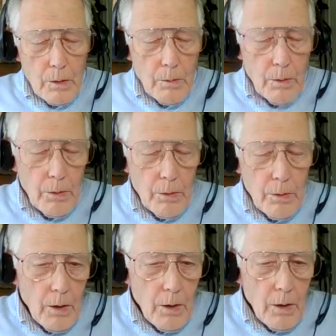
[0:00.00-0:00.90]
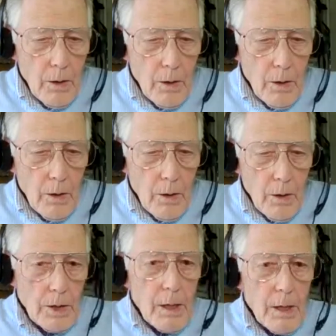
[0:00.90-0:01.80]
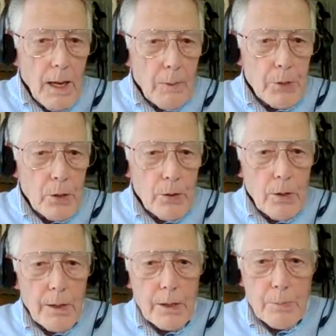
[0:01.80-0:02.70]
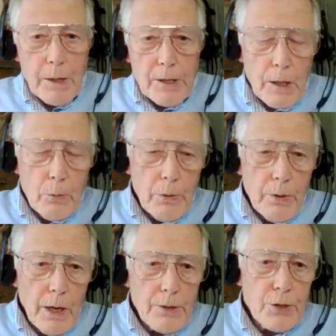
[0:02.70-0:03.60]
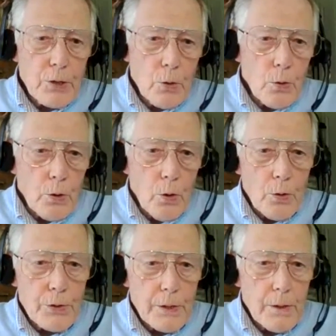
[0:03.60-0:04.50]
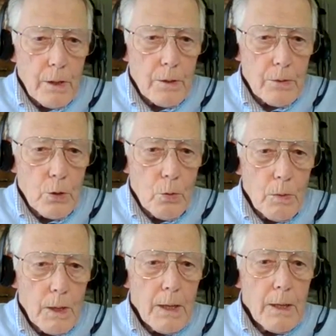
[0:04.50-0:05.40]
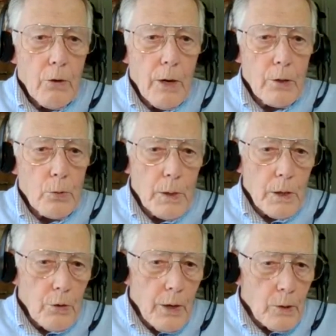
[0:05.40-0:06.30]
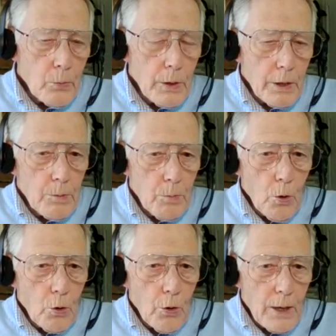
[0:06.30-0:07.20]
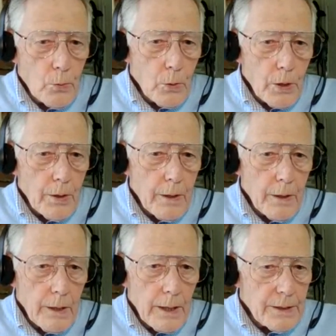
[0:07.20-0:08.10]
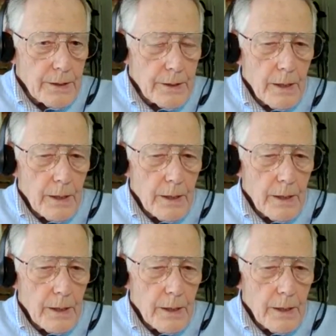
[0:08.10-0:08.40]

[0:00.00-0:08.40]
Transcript: The answer is yes, absolutely, especially with an unschooled horse. Do groundwork and more groundwork, yes.